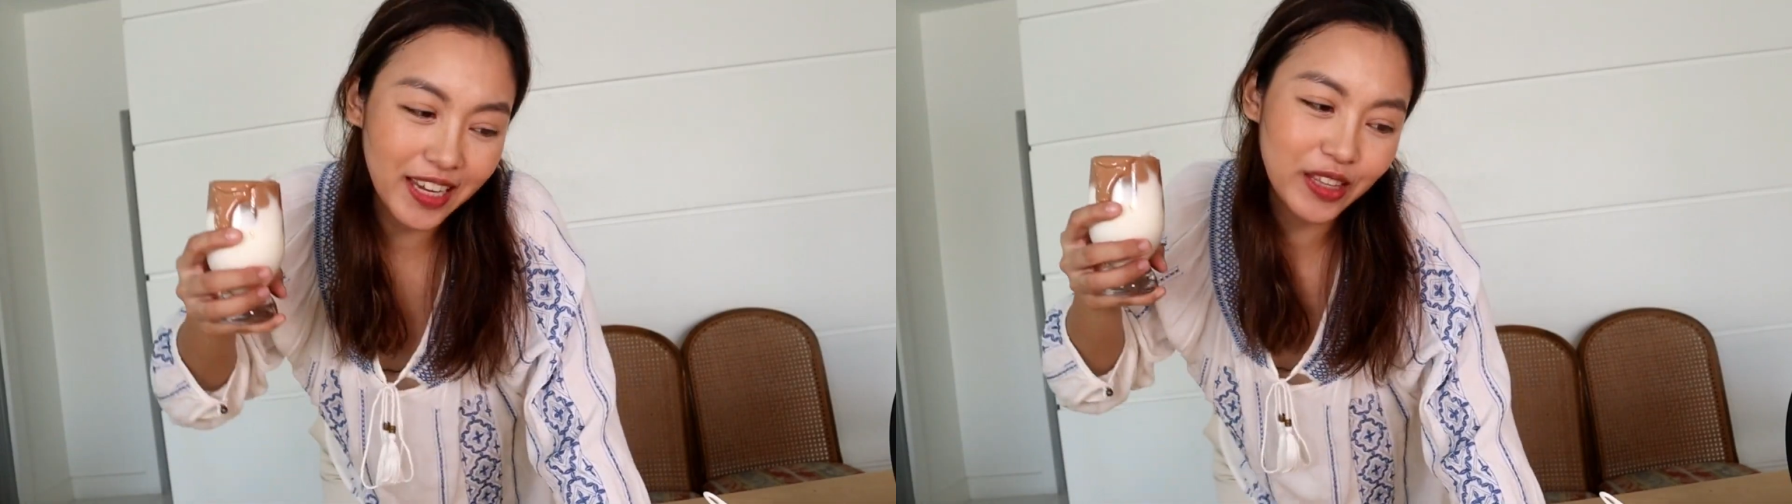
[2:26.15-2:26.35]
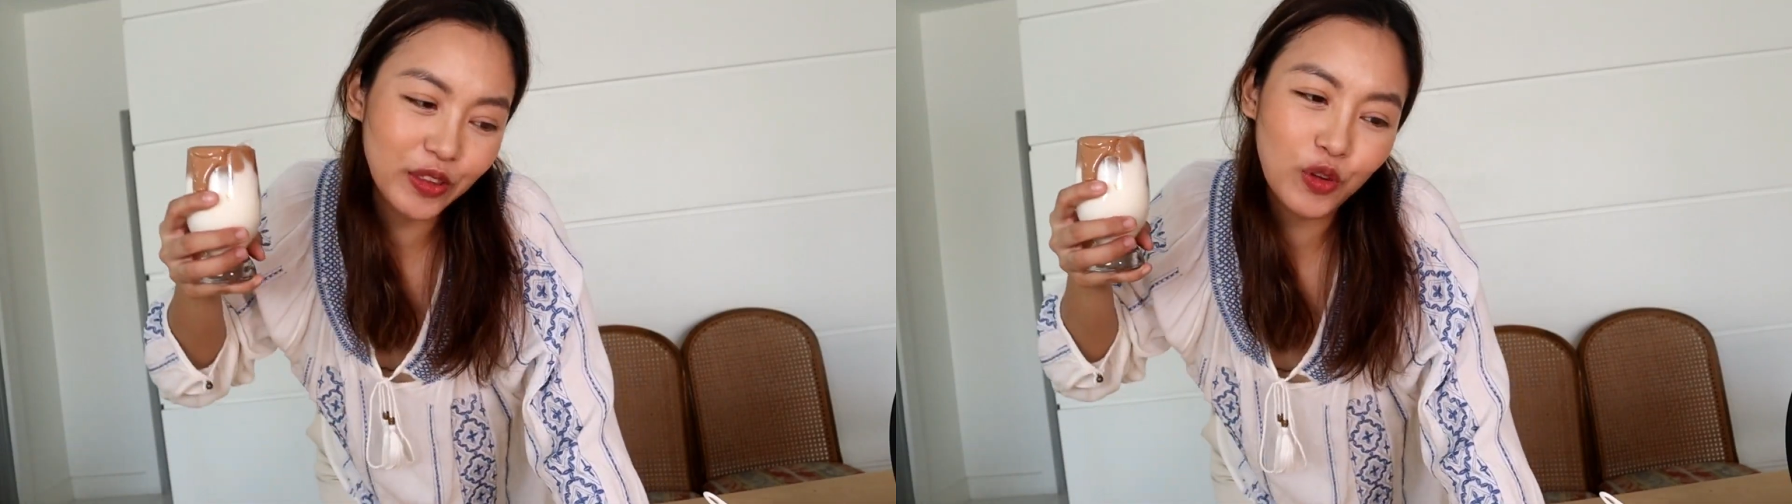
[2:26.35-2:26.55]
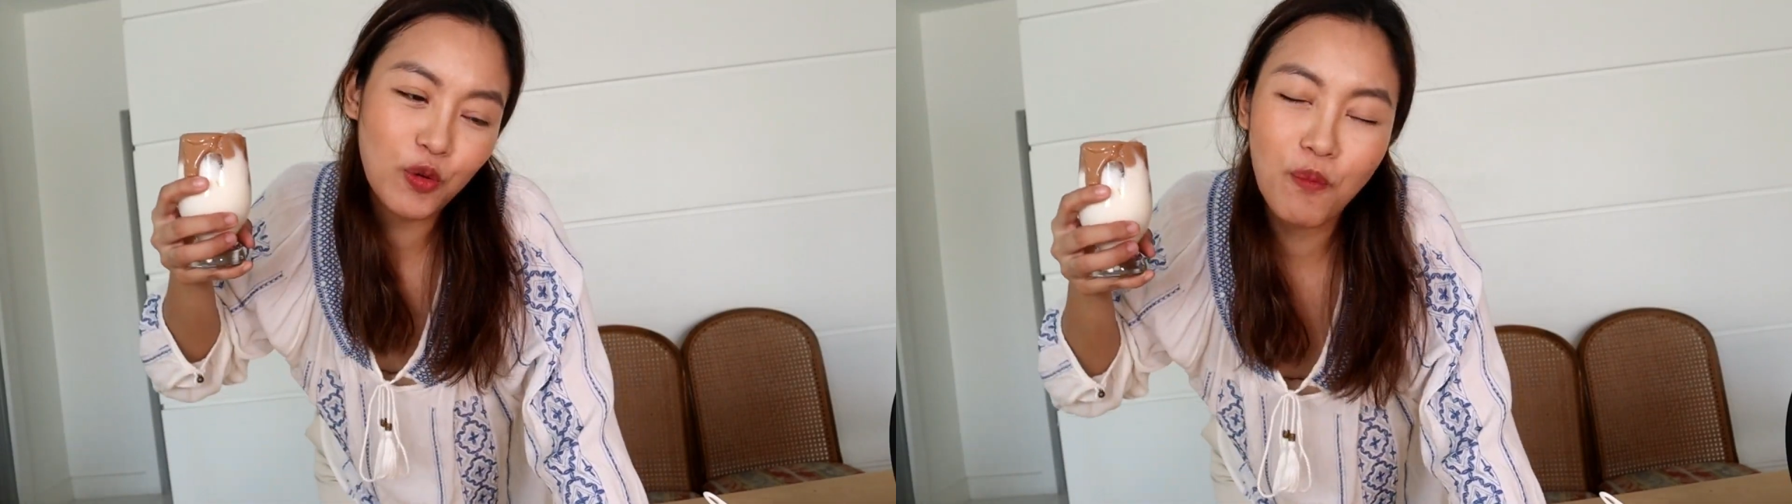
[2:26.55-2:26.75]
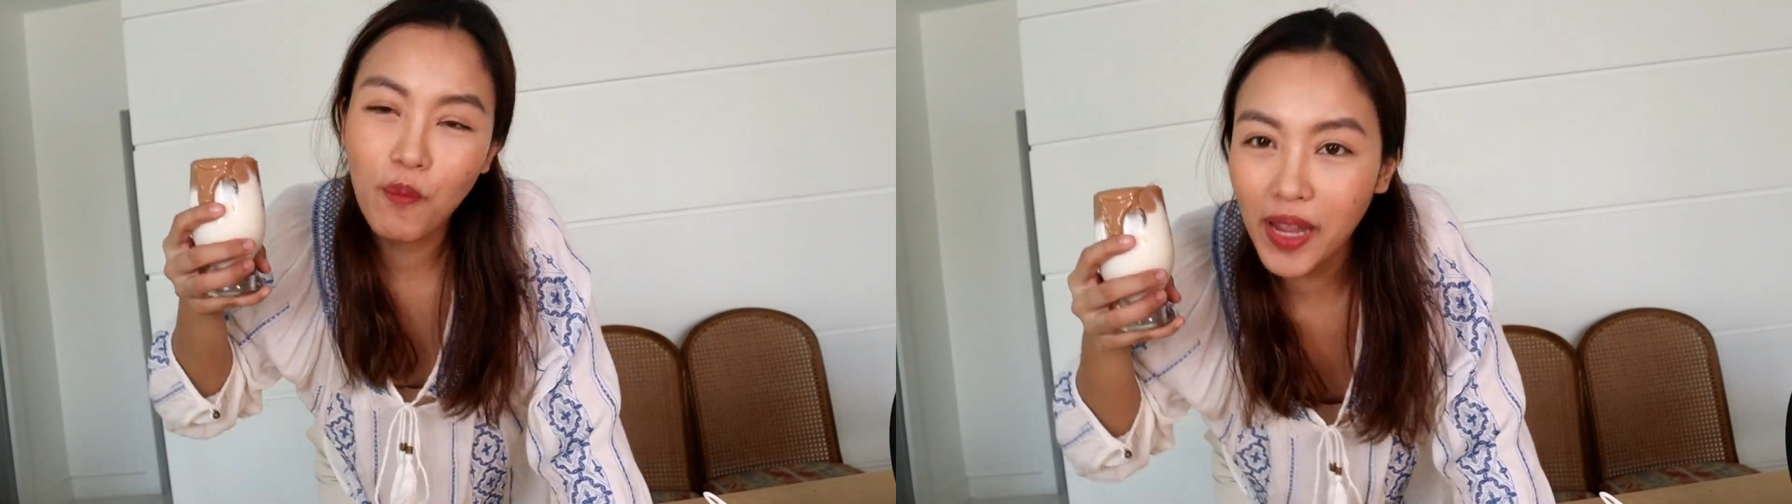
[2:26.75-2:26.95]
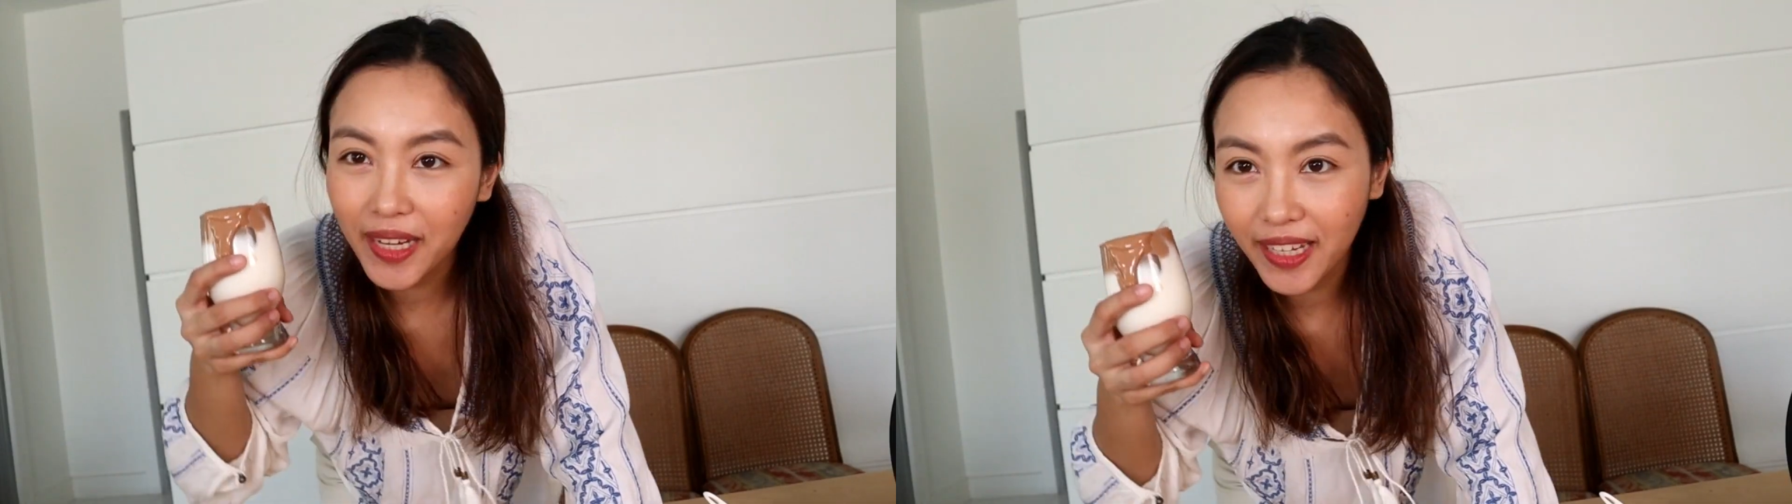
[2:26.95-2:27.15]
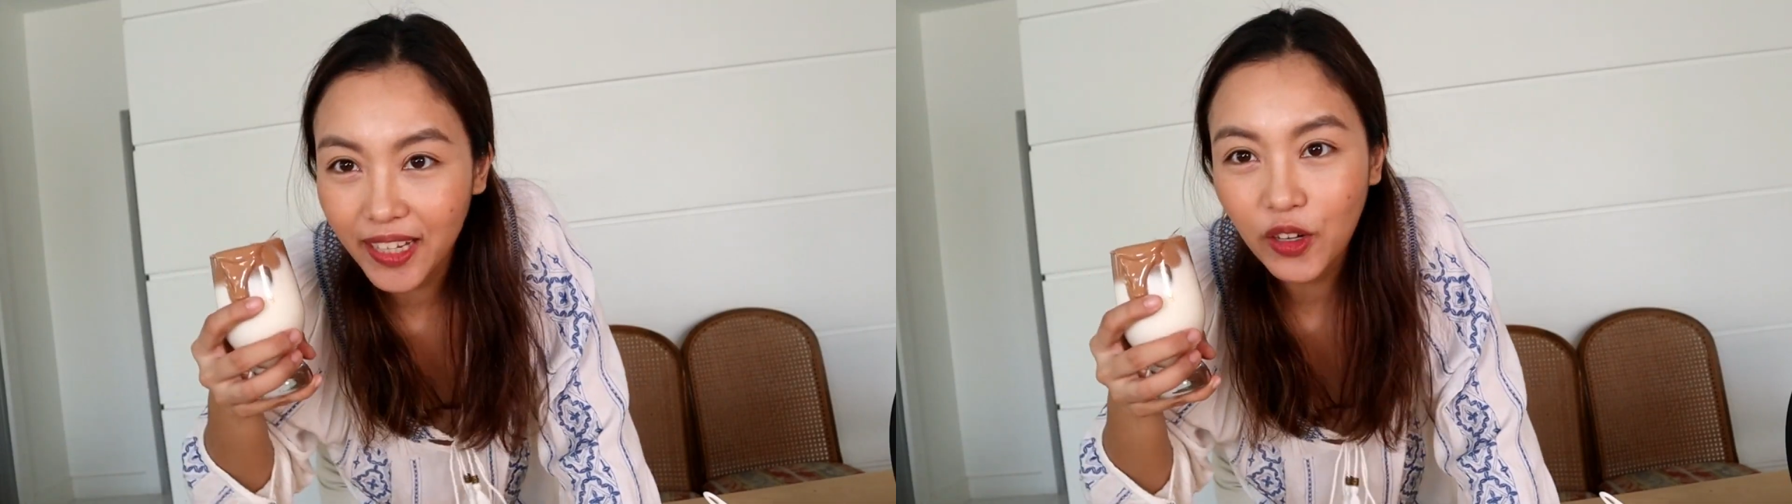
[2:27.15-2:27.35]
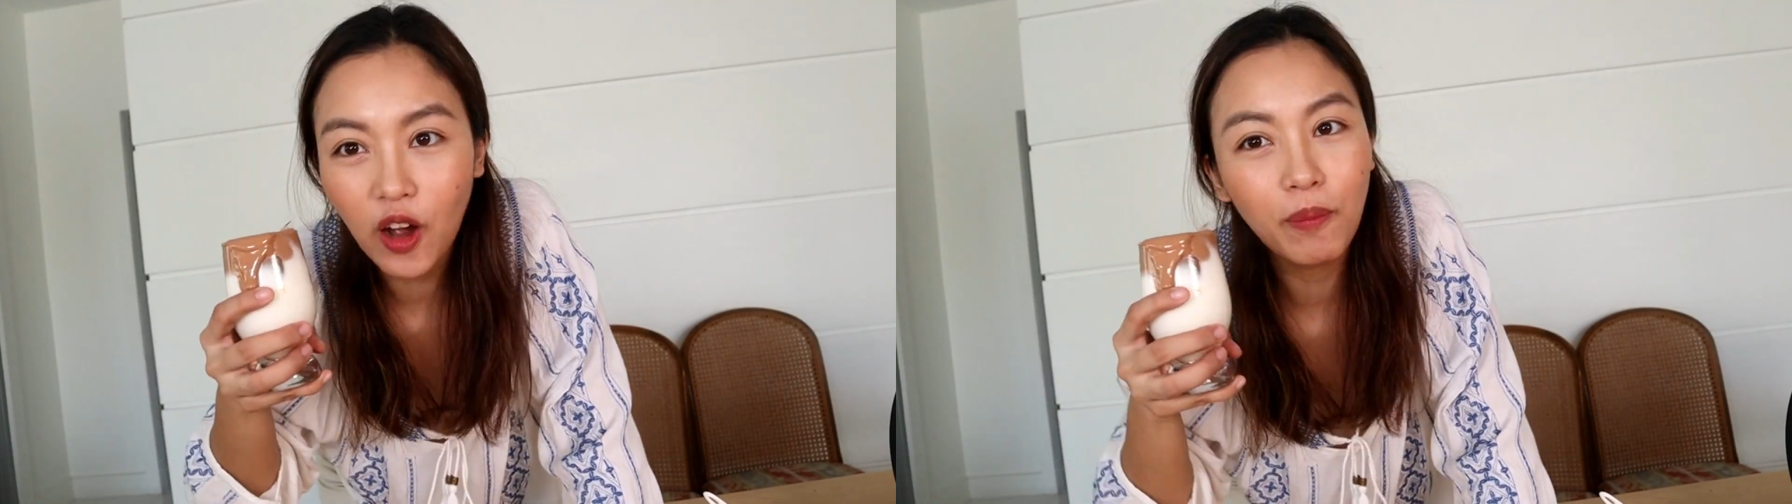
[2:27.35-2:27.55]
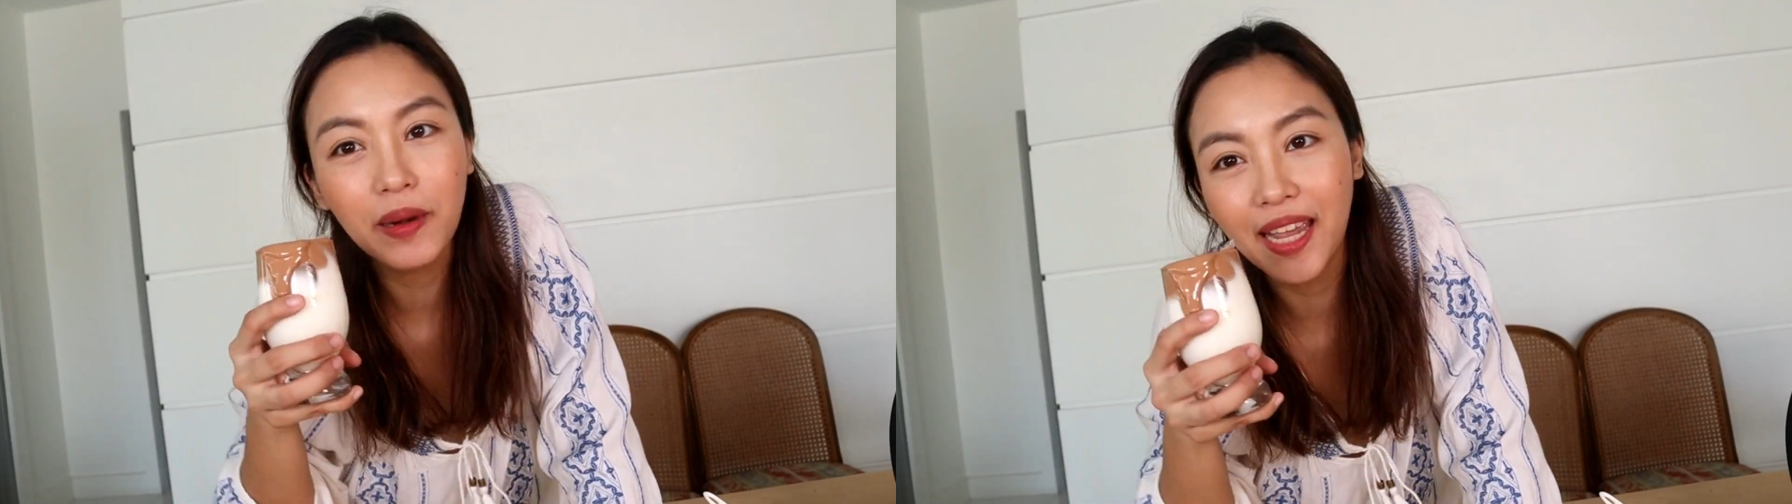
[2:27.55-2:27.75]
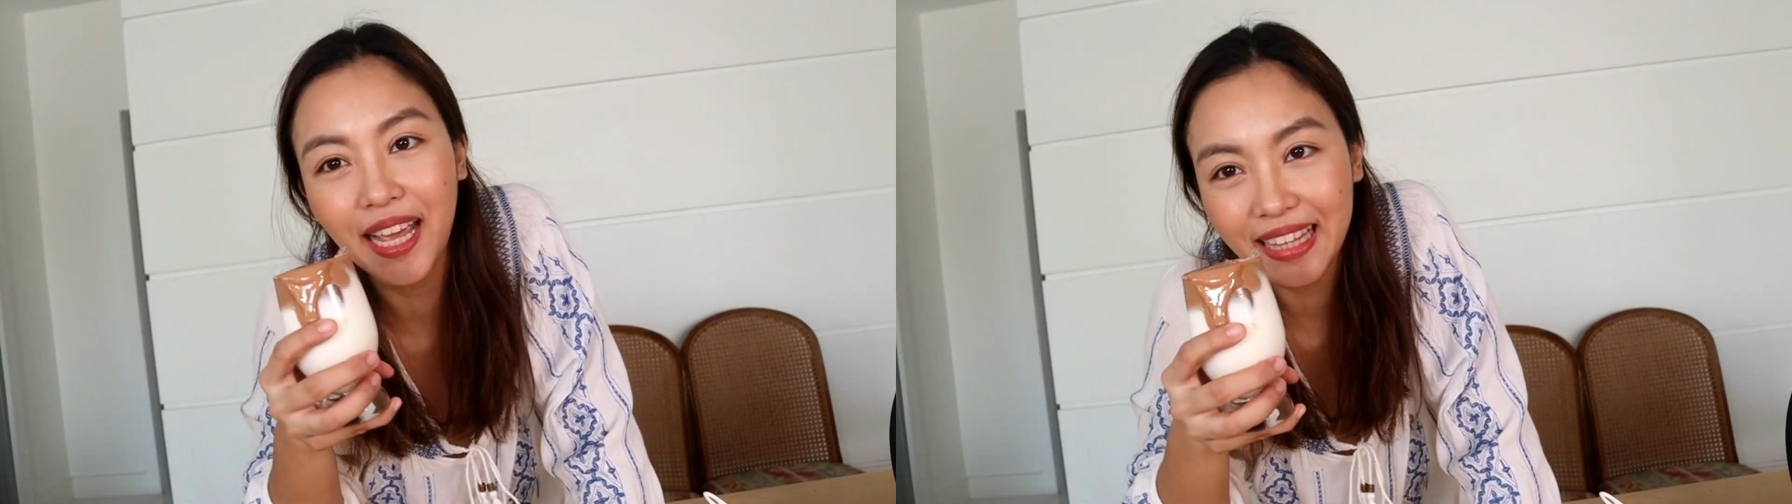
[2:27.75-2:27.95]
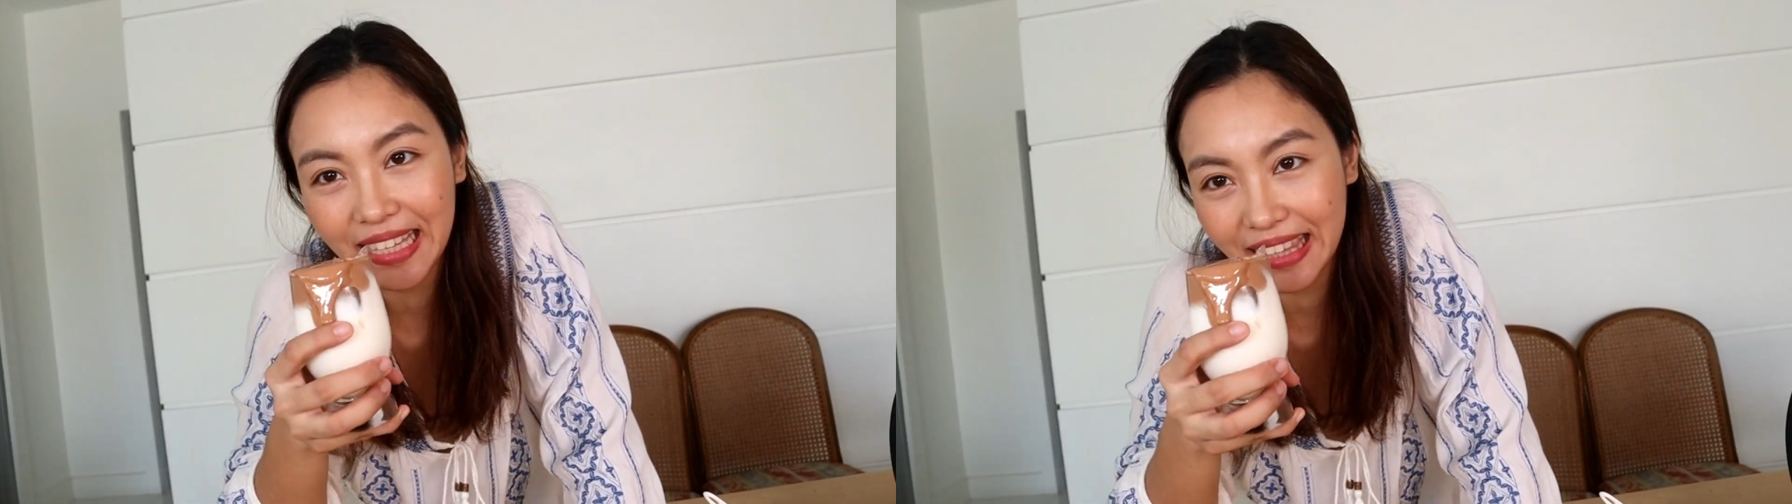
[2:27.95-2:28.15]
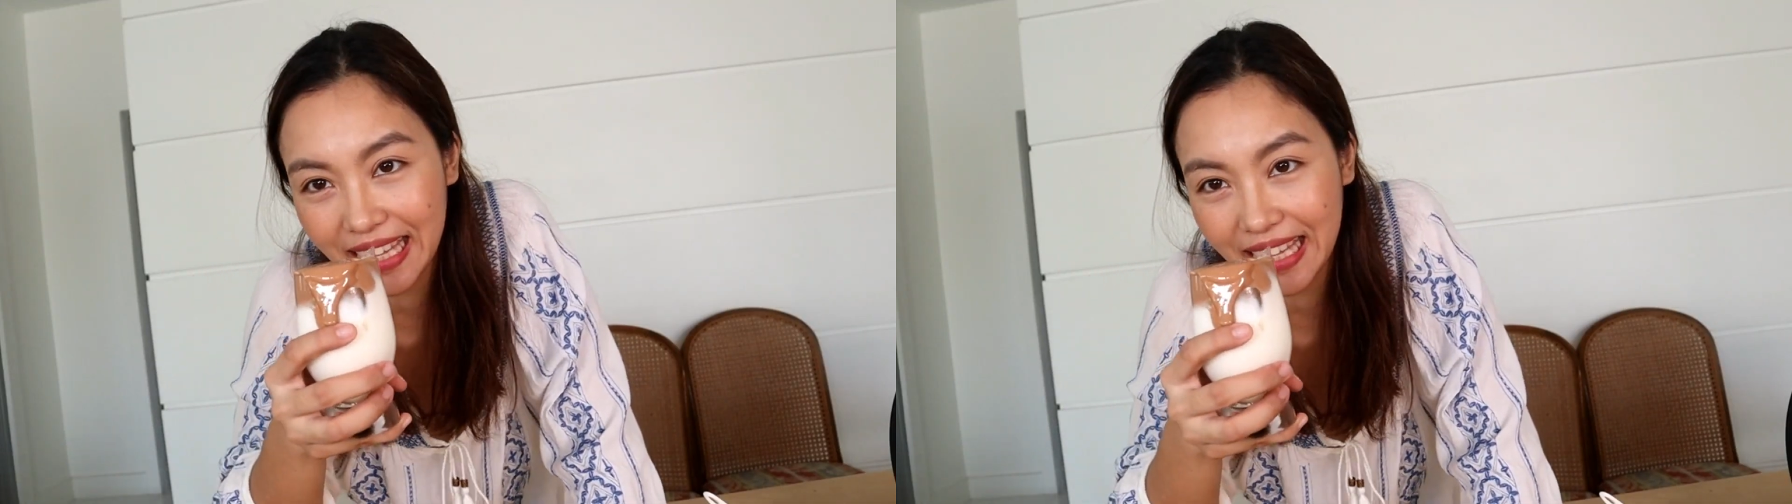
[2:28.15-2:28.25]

into making complicated